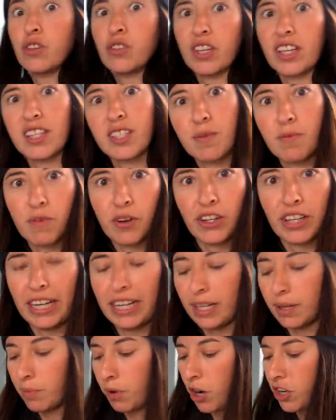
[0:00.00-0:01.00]
use it in some of our
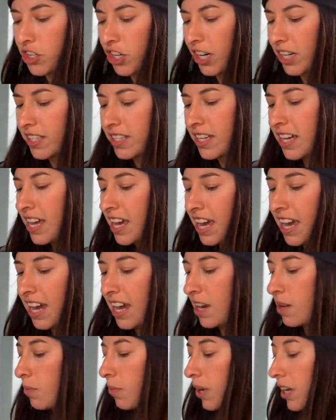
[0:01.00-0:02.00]
canning projects.
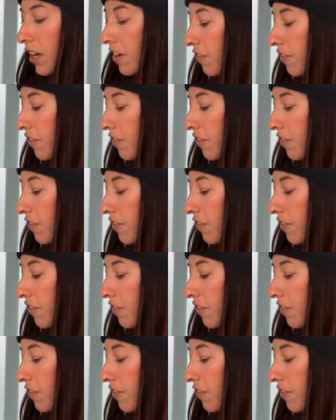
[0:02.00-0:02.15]
And we